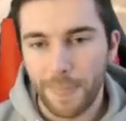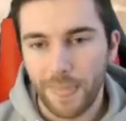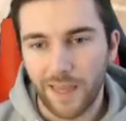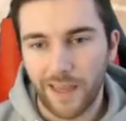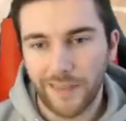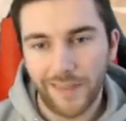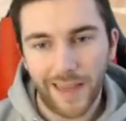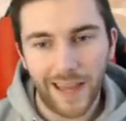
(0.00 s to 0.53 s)

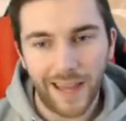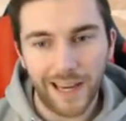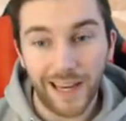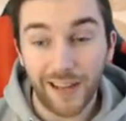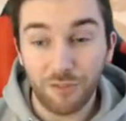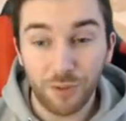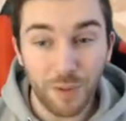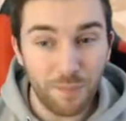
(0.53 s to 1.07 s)
And then
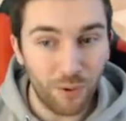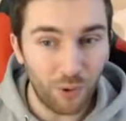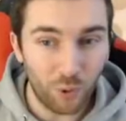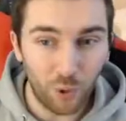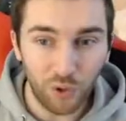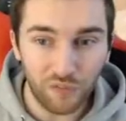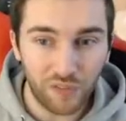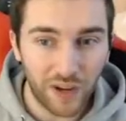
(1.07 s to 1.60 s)
if we put
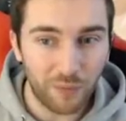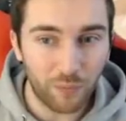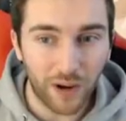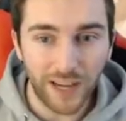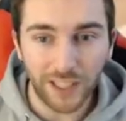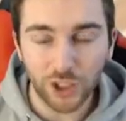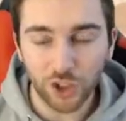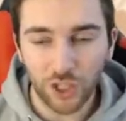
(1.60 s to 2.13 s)
Hall of Fame
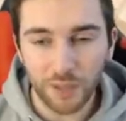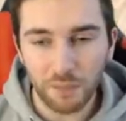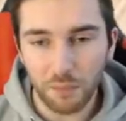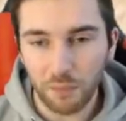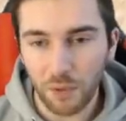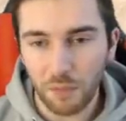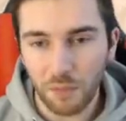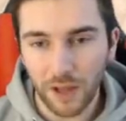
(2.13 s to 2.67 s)
range on him and
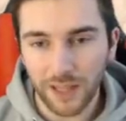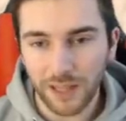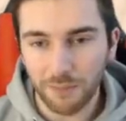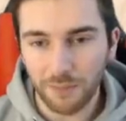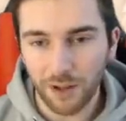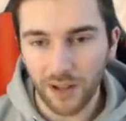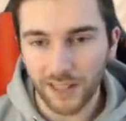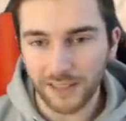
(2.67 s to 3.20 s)
we make him
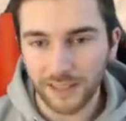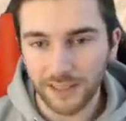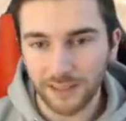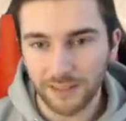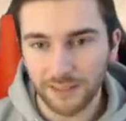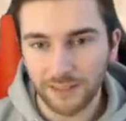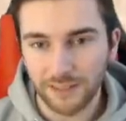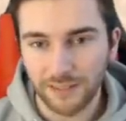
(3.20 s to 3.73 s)
nice and
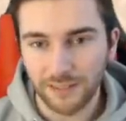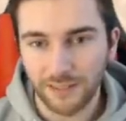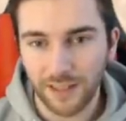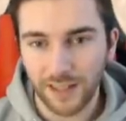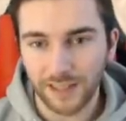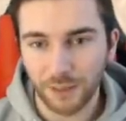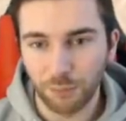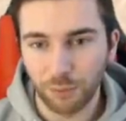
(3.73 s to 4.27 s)

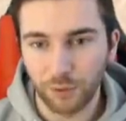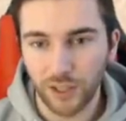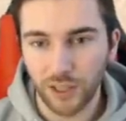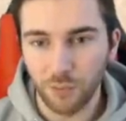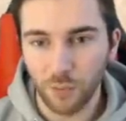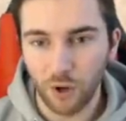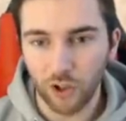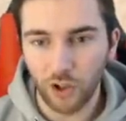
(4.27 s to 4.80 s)
nice and pretty
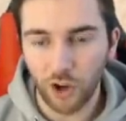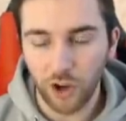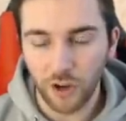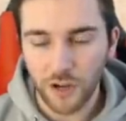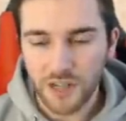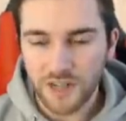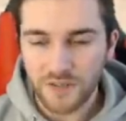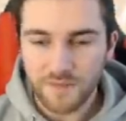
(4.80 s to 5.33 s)
and whatnot,
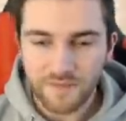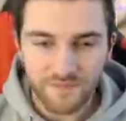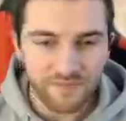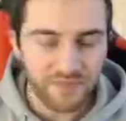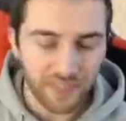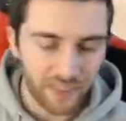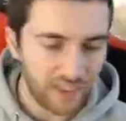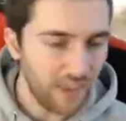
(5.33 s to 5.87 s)

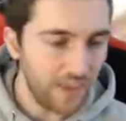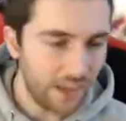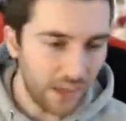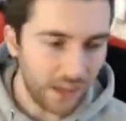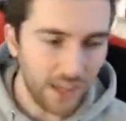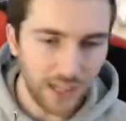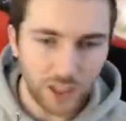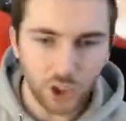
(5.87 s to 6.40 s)
he,
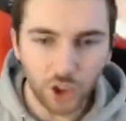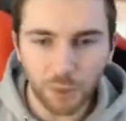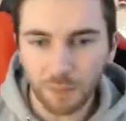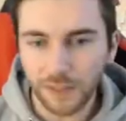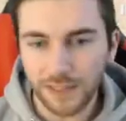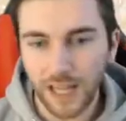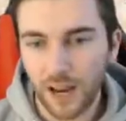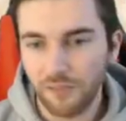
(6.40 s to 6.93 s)
he should be
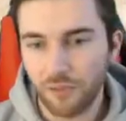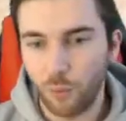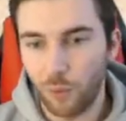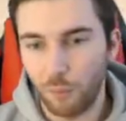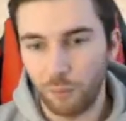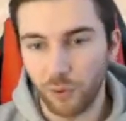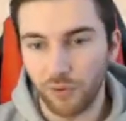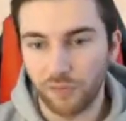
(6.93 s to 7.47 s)
selling for
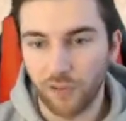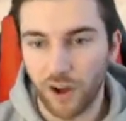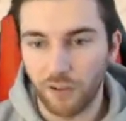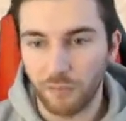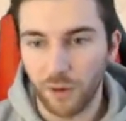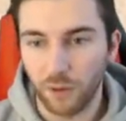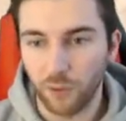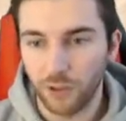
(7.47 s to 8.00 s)
one point five
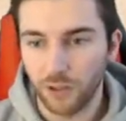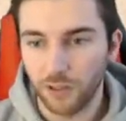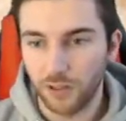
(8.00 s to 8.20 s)
mil.